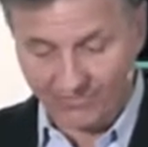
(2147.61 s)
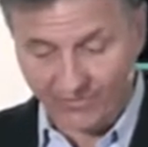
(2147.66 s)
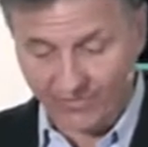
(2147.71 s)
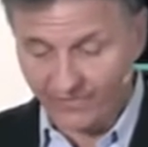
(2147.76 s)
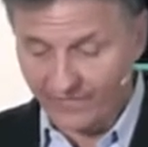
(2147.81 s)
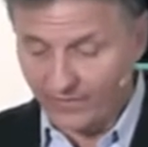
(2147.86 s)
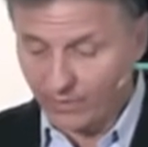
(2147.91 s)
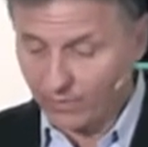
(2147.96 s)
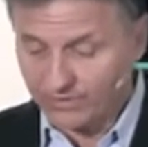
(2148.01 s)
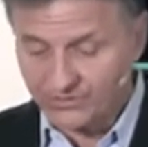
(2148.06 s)

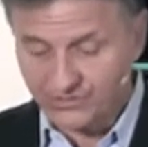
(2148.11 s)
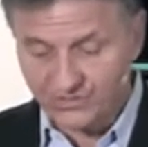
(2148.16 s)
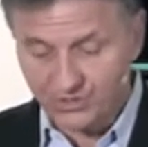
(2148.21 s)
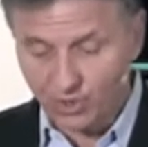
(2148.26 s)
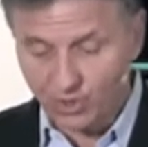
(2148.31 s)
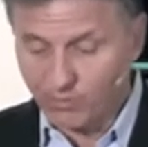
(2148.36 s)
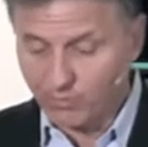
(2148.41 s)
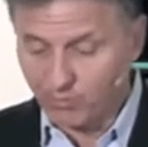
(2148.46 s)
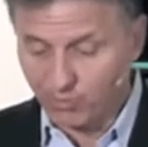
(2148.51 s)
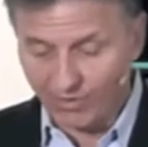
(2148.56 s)
for there was
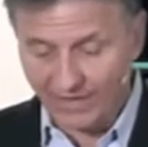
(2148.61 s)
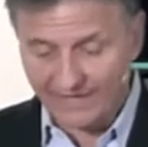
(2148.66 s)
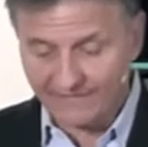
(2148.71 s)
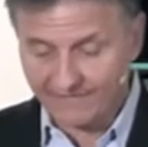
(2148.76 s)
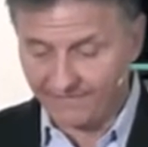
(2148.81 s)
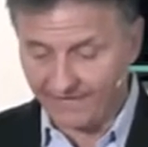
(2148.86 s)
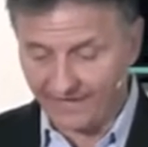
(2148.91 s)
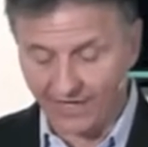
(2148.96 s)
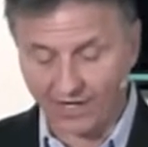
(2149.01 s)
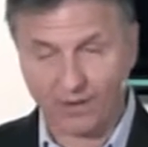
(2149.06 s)
no
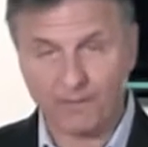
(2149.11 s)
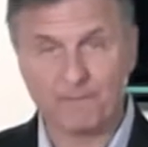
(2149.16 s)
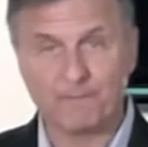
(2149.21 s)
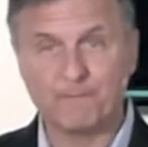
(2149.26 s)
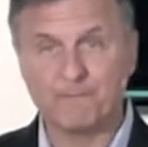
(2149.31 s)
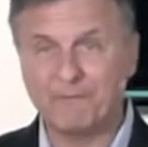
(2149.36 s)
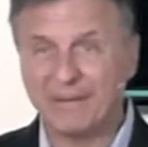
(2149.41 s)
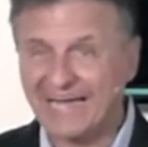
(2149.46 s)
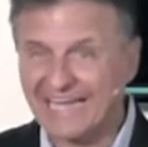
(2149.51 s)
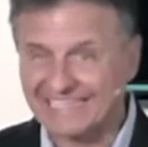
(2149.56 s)
bread there
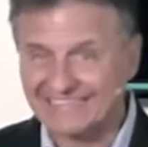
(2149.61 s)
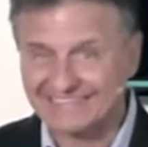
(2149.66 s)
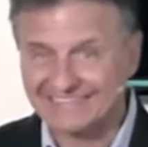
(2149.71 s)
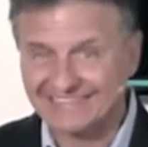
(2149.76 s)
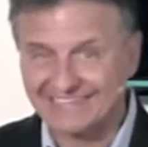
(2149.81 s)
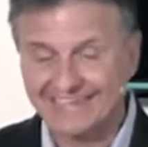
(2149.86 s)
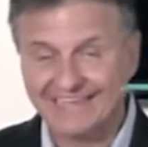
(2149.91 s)
but